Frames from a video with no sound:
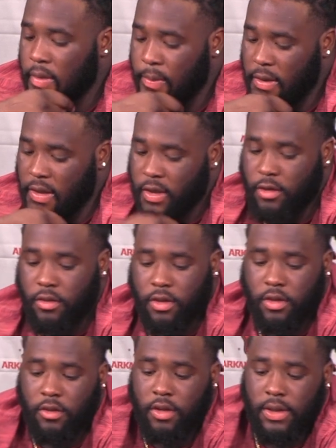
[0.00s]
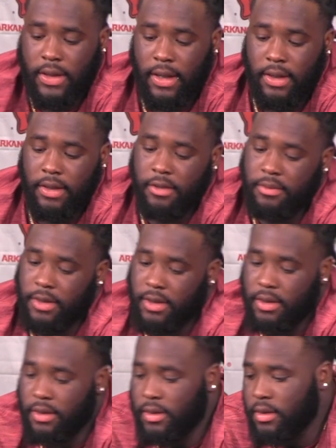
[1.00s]
I mean, Scooter is our leader,
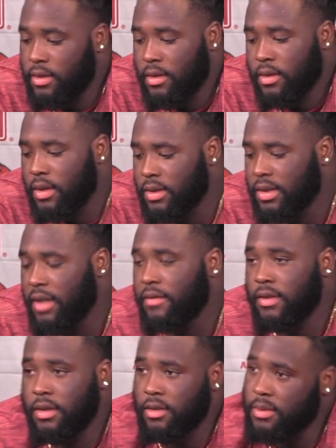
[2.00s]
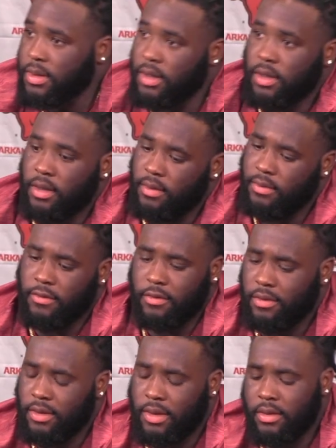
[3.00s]
man. He's definitely, you know what I'm
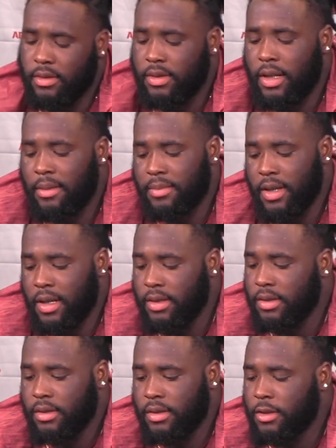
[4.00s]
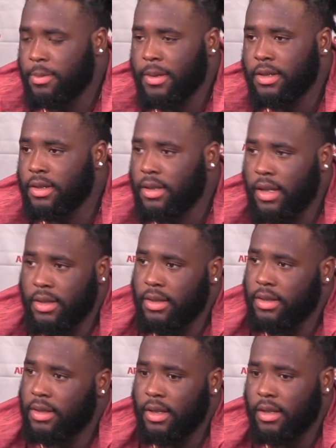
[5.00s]
saying, top notch, especially in the
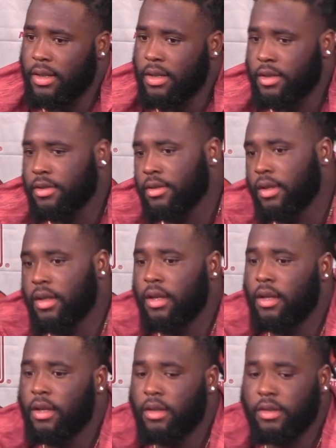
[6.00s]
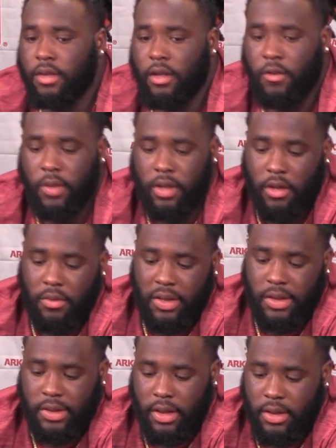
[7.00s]
SEC in the country. So we know when
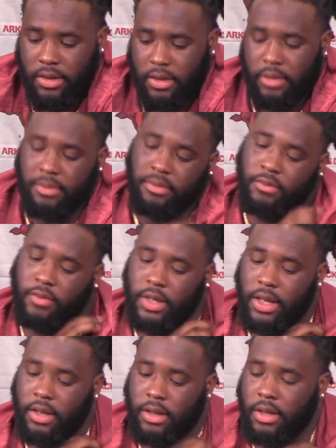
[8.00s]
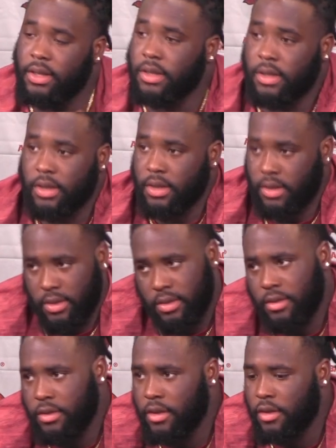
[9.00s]
he's saying something, we need to listen to him.
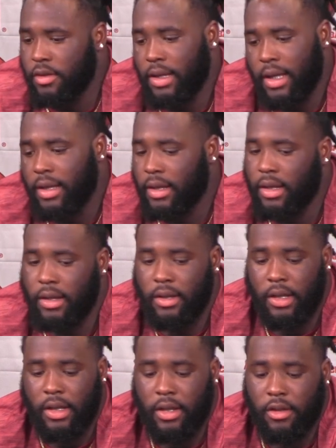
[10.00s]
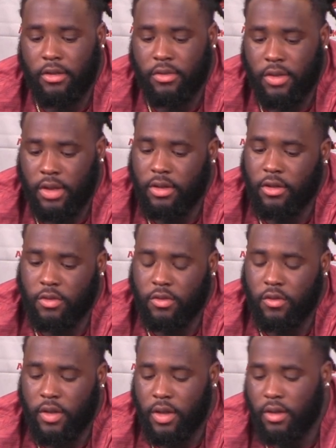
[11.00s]
You know, like he knows what's
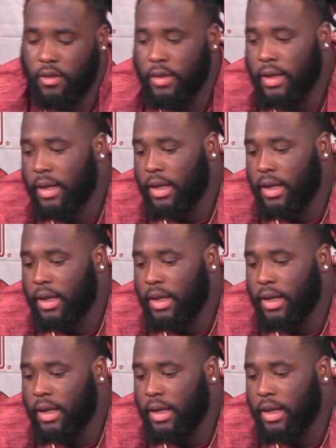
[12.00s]
going on.